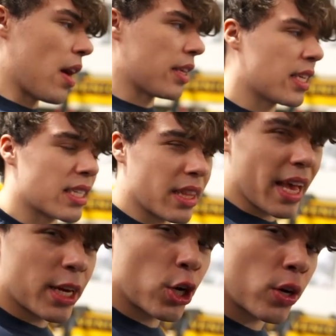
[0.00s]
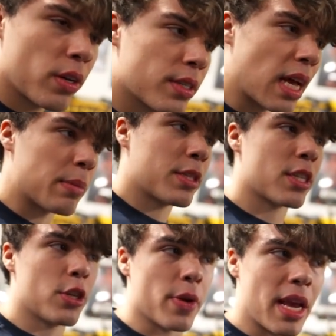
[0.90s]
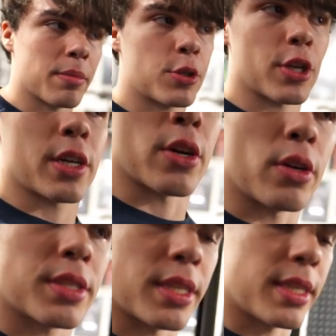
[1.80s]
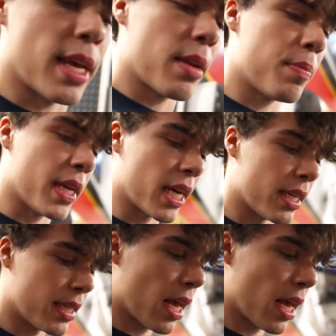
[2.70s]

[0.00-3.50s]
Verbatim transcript: It says leg curls. I'm just gonna do hamstring curls instead because